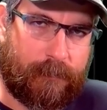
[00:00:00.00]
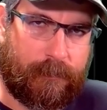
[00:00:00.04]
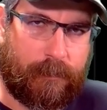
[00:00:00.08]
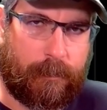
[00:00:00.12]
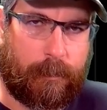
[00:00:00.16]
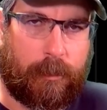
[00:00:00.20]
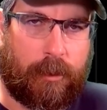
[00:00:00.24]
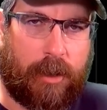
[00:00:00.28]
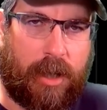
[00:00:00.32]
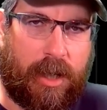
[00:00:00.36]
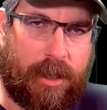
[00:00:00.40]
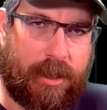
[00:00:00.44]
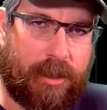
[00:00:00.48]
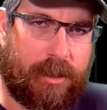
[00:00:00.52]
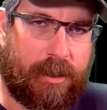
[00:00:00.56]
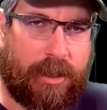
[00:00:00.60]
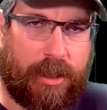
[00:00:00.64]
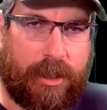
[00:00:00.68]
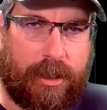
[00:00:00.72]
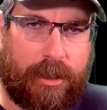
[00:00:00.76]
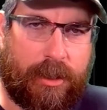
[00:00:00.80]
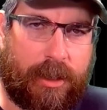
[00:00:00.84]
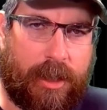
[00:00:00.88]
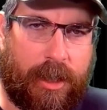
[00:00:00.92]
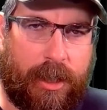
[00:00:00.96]
from Grinding
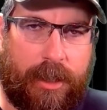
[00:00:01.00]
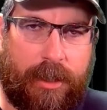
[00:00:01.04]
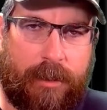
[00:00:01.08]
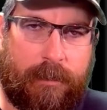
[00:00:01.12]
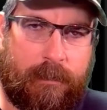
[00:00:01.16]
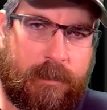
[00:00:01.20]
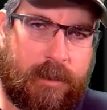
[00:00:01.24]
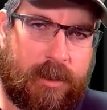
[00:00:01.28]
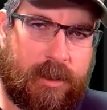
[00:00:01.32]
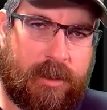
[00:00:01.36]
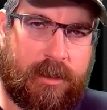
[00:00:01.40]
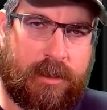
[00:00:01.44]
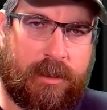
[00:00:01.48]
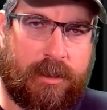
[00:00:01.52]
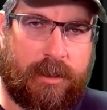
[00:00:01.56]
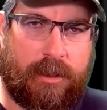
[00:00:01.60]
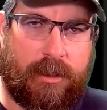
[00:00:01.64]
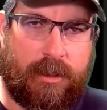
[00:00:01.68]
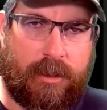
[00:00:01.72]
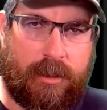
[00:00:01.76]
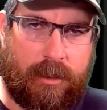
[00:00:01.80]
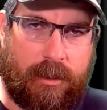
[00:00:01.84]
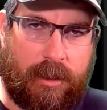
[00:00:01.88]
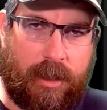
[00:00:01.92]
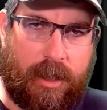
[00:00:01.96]
Gear Games
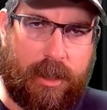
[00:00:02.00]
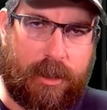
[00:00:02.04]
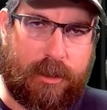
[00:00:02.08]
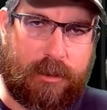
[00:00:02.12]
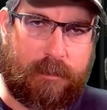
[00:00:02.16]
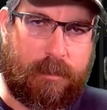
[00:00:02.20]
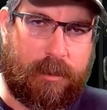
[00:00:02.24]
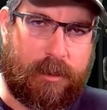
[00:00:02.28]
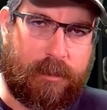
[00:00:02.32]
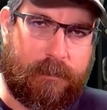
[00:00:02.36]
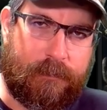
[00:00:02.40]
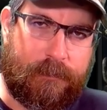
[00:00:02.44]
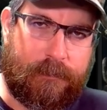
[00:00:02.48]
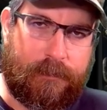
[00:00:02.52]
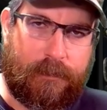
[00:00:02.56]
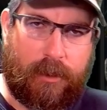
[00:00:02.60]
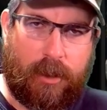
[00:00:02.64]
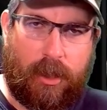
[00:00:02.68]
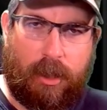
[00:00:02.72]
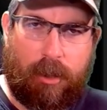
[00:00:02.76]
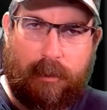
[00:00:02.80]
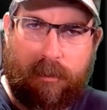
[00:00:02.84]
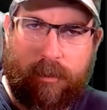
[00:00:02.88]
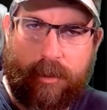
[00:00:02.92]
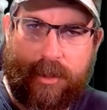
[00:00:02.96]
has been
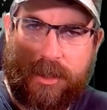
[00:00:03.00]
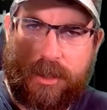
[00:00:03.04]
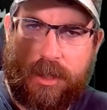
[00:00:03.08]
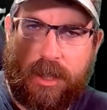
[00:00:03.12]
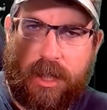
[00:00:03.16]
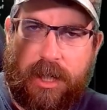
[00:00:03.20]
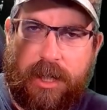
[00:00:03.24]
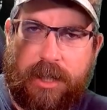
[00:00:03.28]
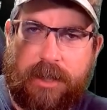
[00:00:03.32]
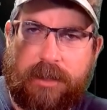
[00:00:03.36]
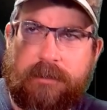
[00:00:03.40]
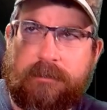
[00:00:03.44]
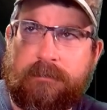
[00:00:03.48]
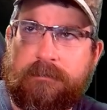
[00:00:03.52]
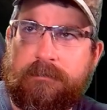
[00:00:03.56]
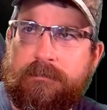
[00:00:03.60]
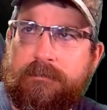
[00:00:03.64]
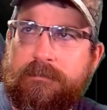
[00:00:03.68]
flowing like.